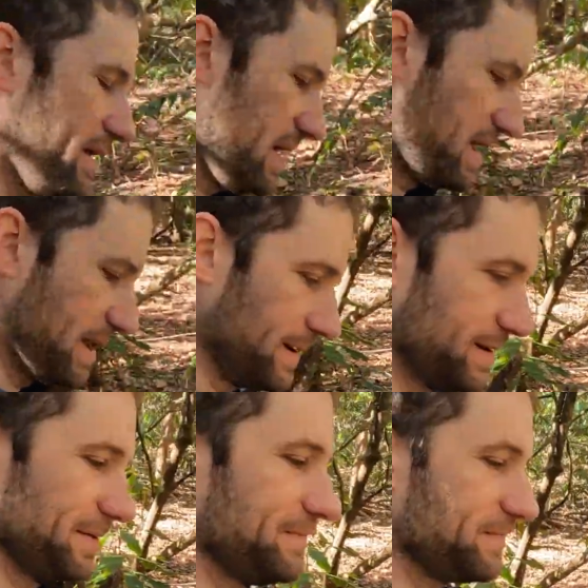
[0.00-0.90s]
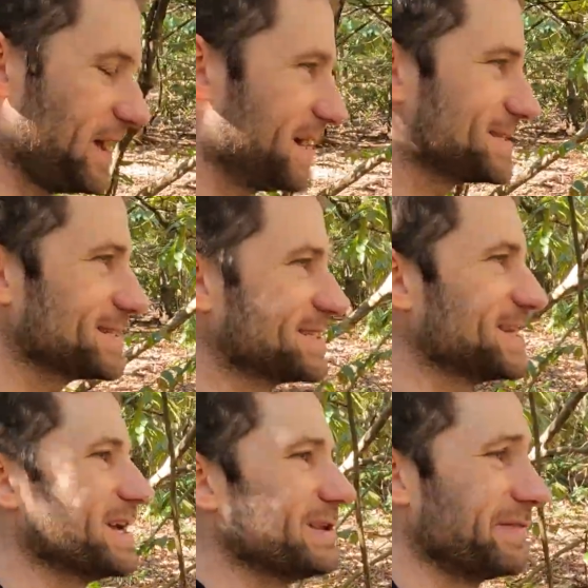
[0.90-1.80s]
and as I
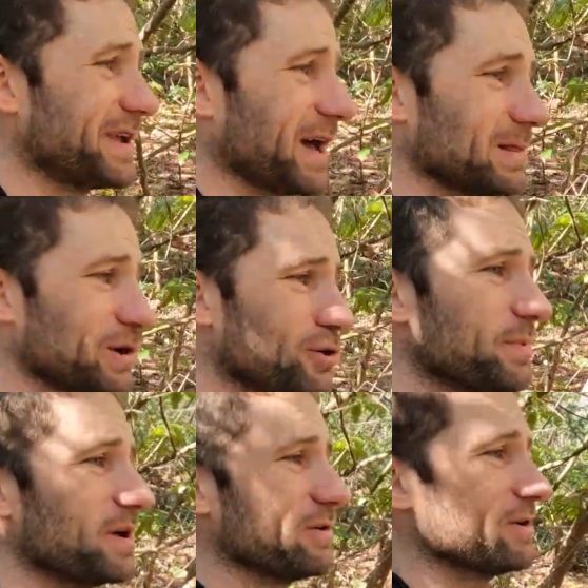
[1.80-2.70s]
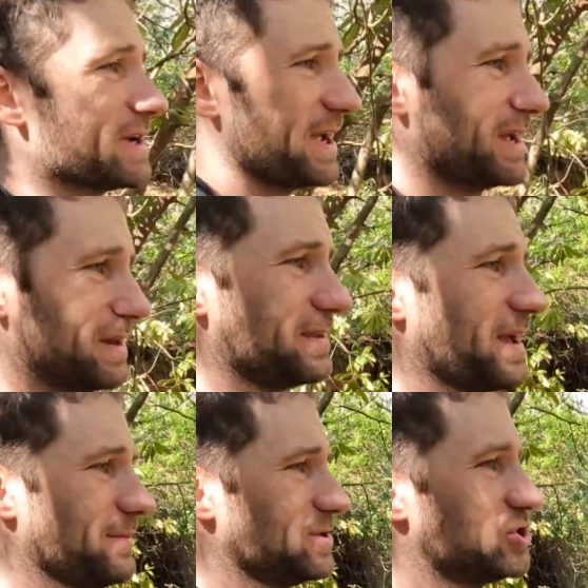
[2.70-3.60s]
said, we've got a little bit of hurricane
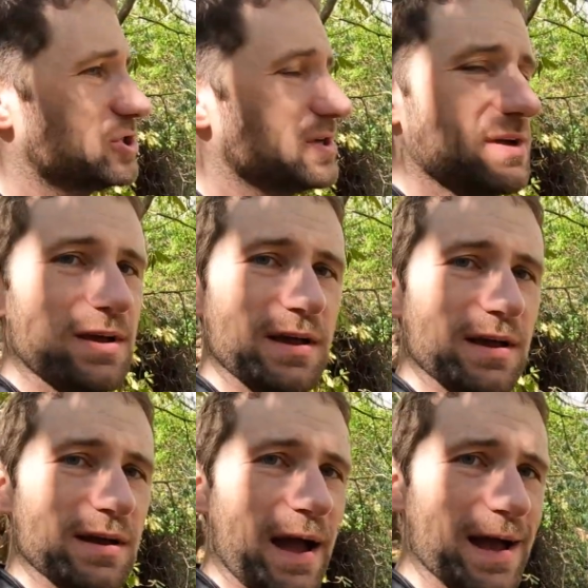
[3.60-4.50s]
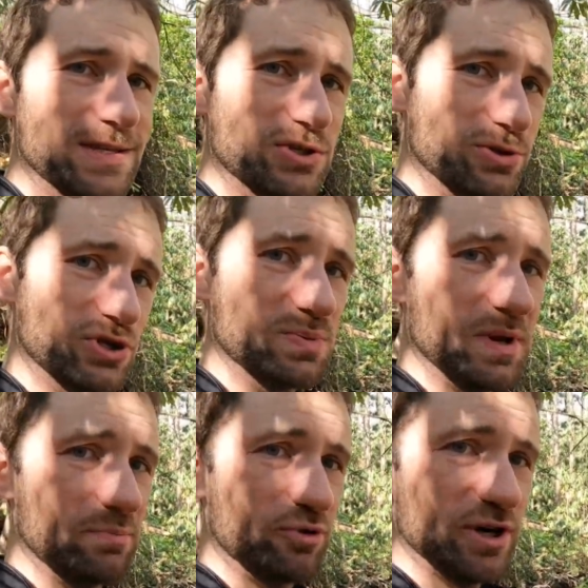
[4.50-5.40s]
damage as there used to be a